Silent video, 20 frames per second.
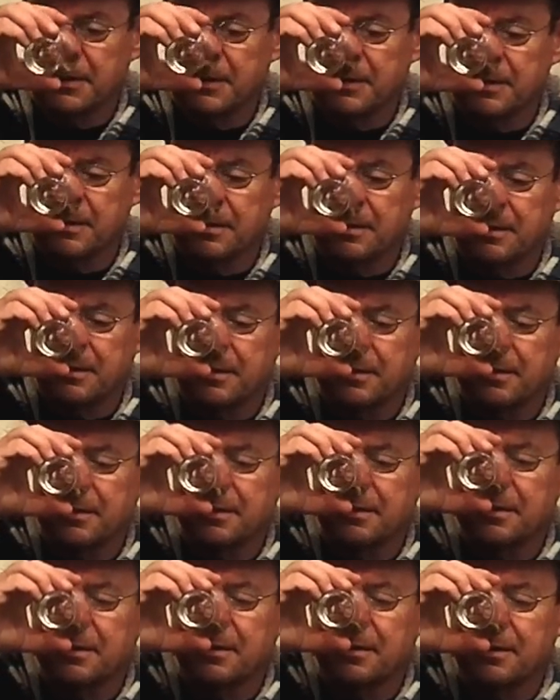
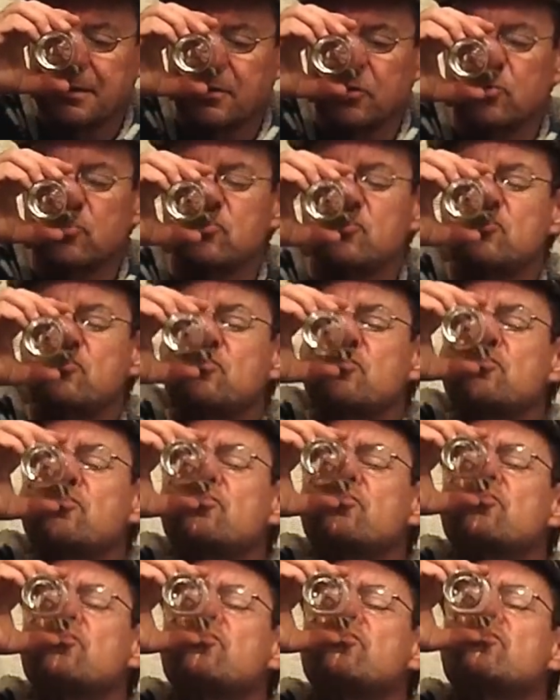
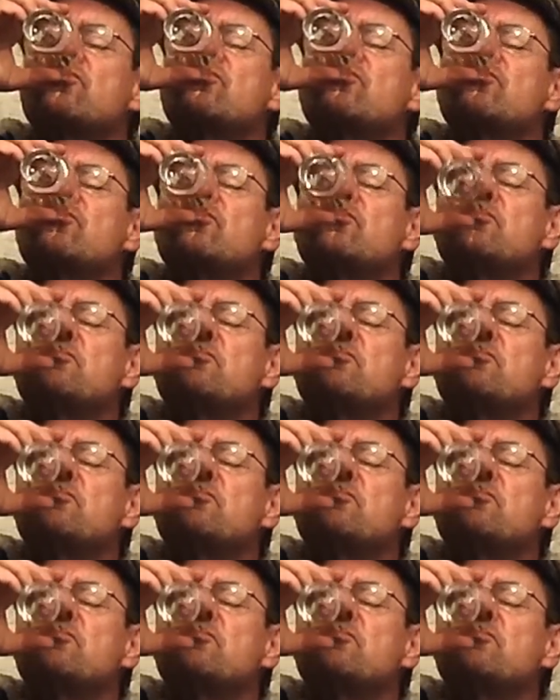Nobody speaks.